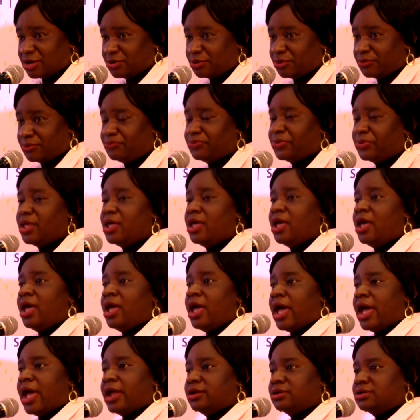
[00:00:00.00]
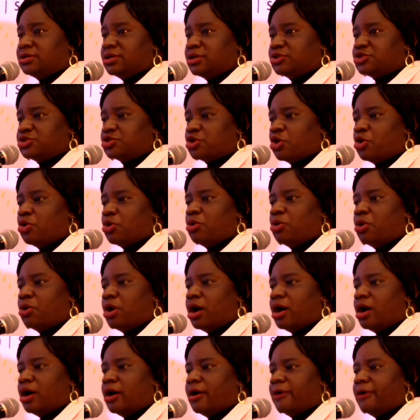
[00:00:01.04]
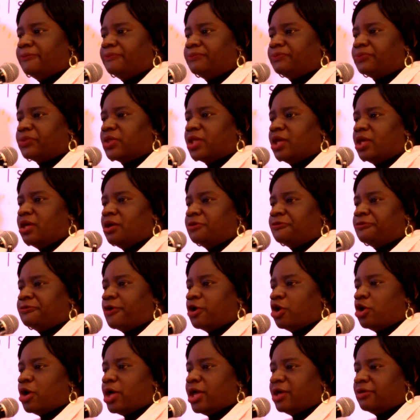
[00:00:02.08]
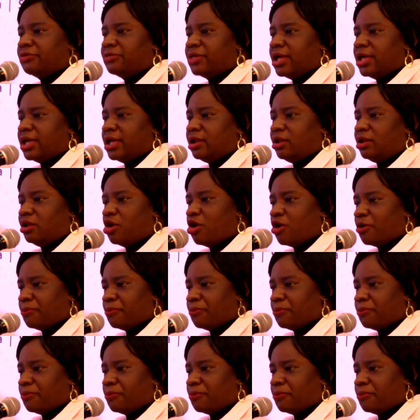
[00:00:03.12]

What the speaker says: collects up to $500 million daily.